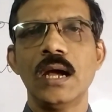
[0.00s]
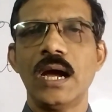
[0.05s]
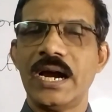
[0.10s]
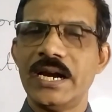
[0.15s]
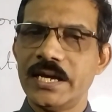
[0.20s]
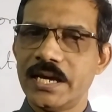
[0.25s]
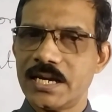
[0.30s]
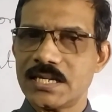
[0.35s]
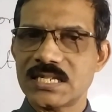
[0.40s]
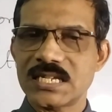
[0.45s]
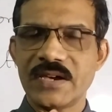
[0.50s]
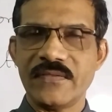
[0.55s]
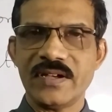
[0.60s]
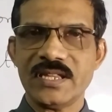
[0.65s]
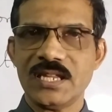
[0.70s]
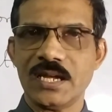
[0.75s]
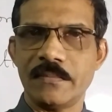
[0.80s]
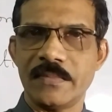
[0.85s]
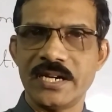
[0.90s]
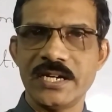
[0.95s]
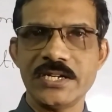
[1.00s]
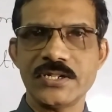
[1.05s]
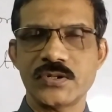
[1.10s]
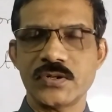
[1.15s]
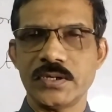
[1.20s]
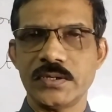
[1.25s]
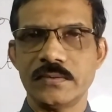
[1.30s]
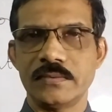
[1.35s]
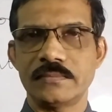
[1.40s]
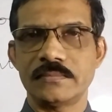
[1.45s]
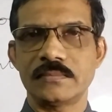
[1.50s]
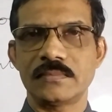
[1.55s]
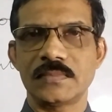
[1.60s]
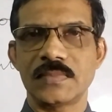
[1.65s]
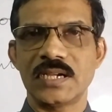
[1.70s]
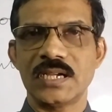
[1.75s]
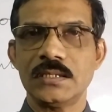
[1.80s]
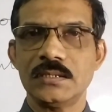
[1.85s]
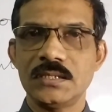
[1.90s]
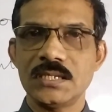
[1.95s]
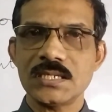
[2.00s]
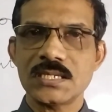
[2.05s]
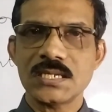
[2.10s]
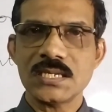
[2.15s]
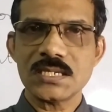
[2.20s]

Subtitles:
and he has given the money to you. This